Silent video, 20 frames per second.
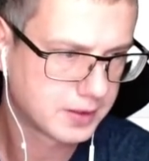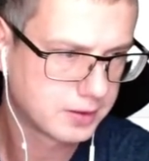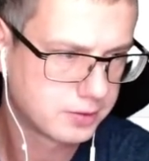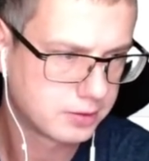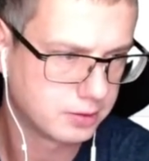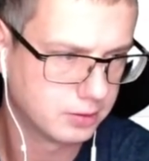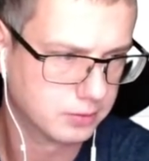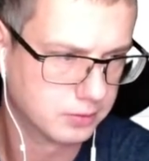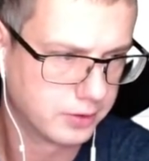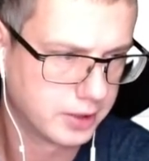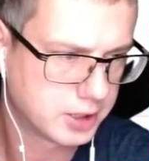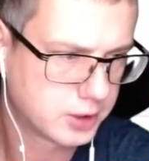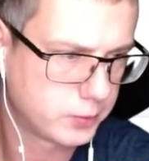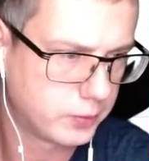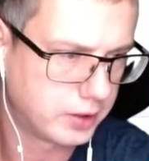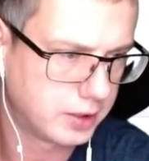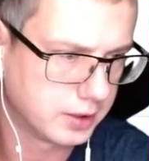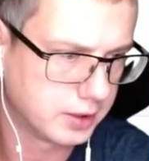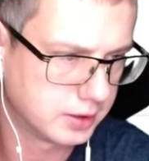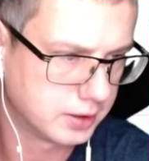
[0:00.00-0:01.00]
So that's
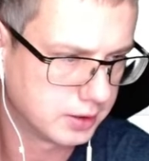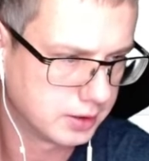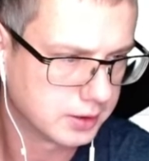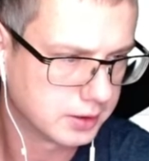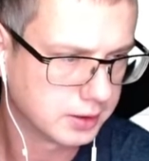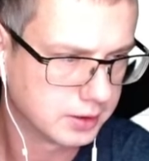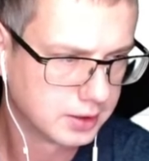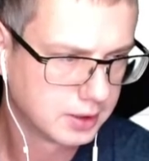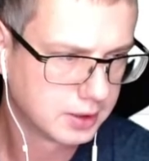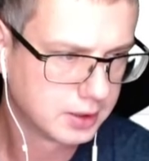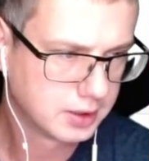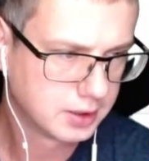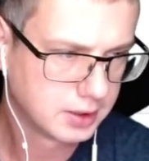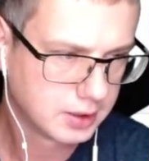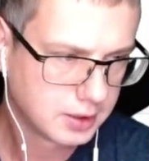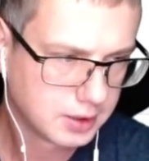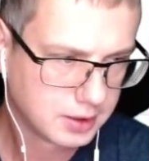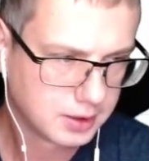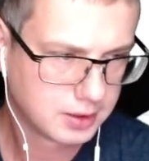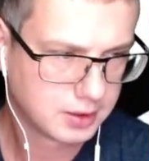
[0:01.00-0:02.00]
why,
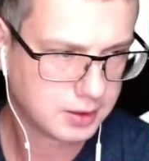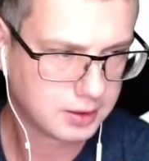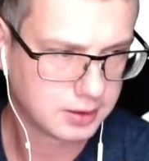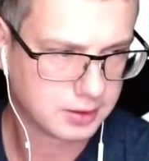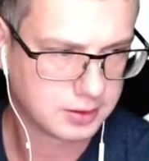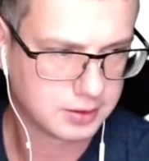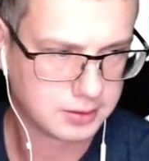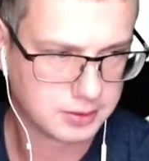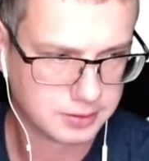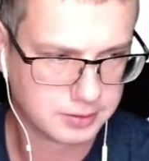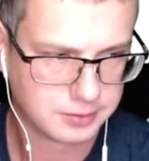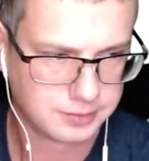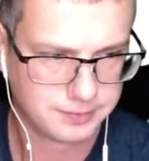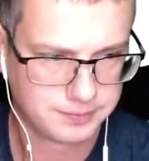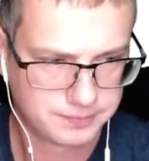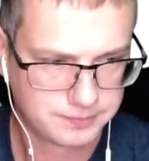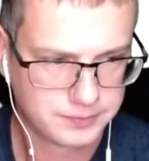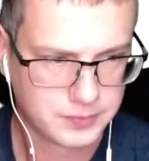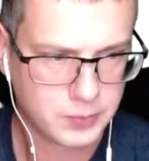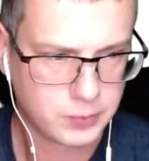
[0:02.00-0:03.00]

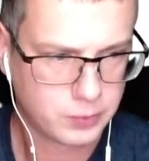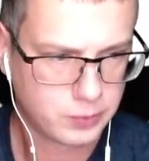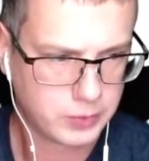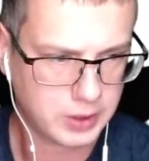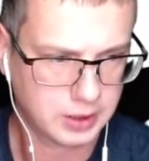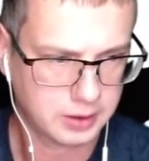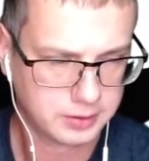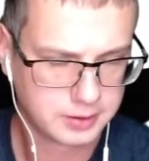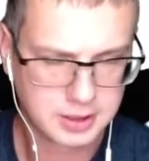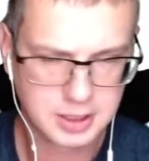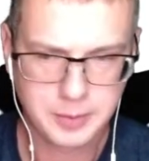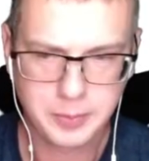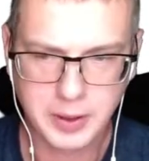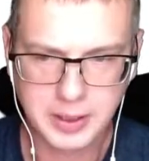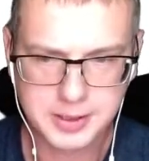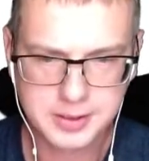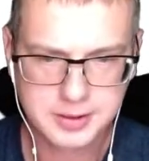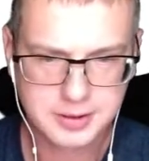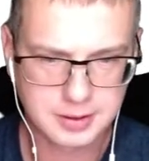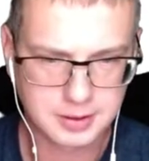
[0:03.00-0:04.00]
well, it
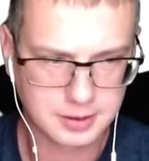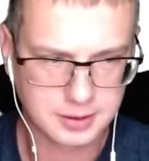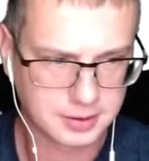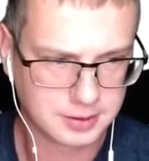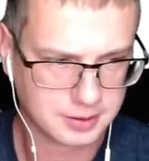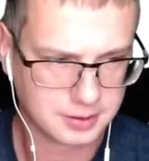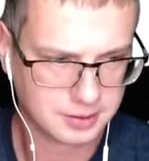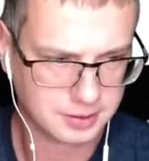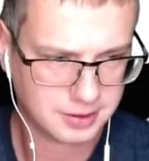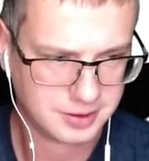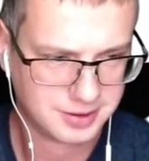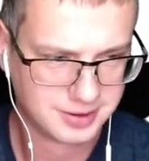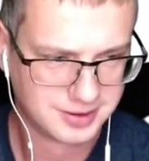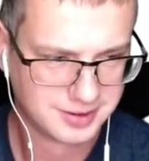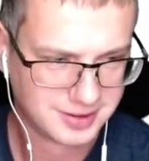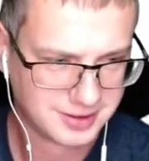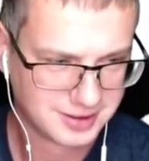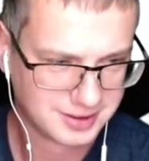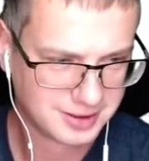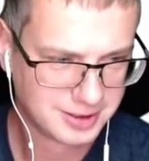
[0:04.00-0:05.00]
depends
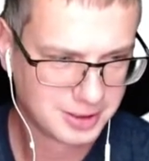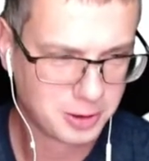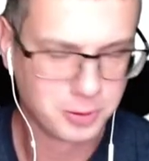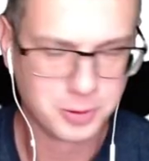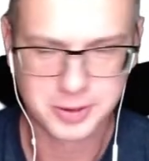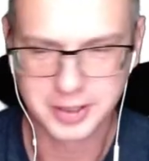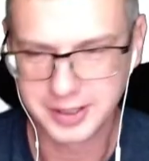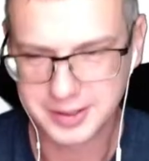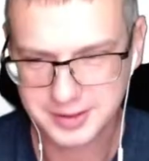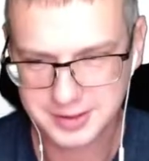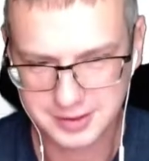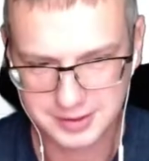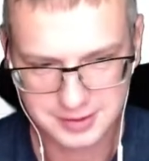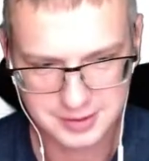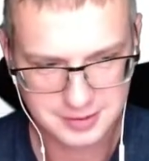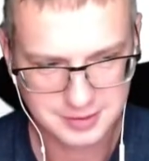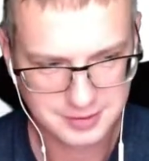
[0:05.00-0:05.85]
who is asking.